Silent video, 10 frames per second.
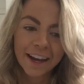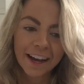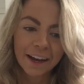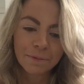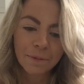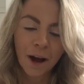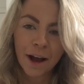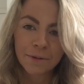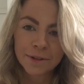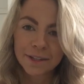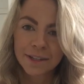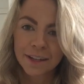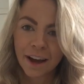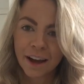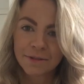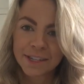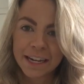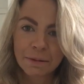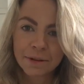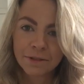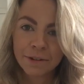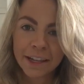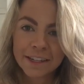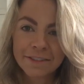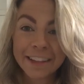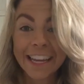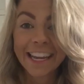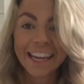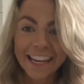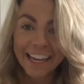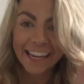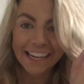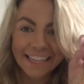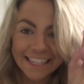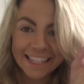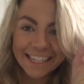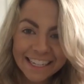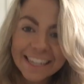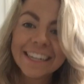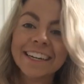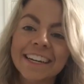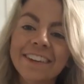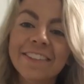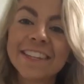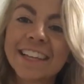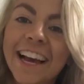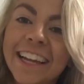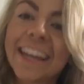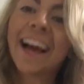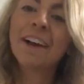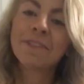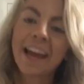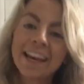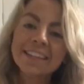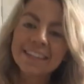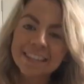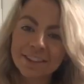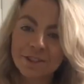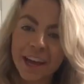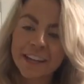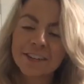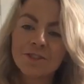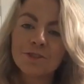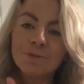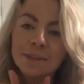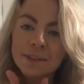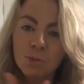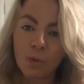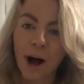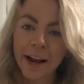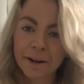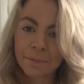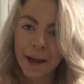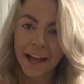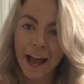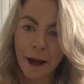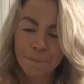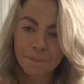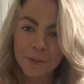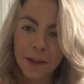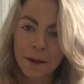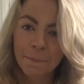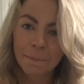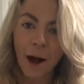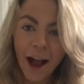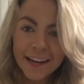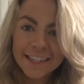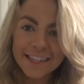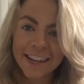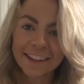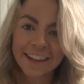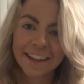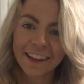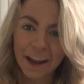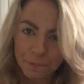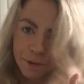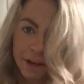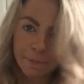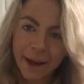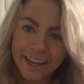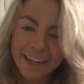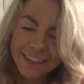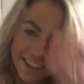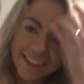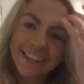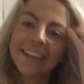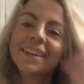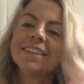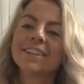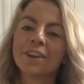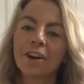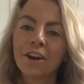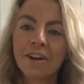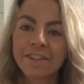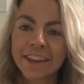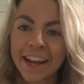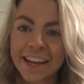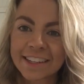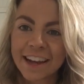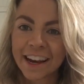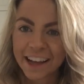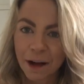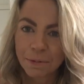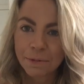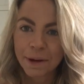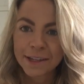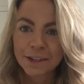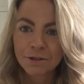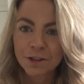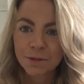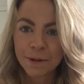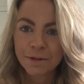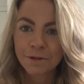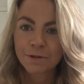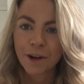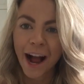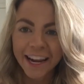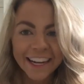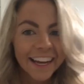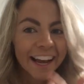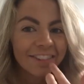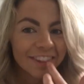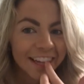I was deemed a relatively easy Invisalign case, because all they had to do was widen my bite and then like bring it back in. So over the next kind of couple of months, it'll just be refining and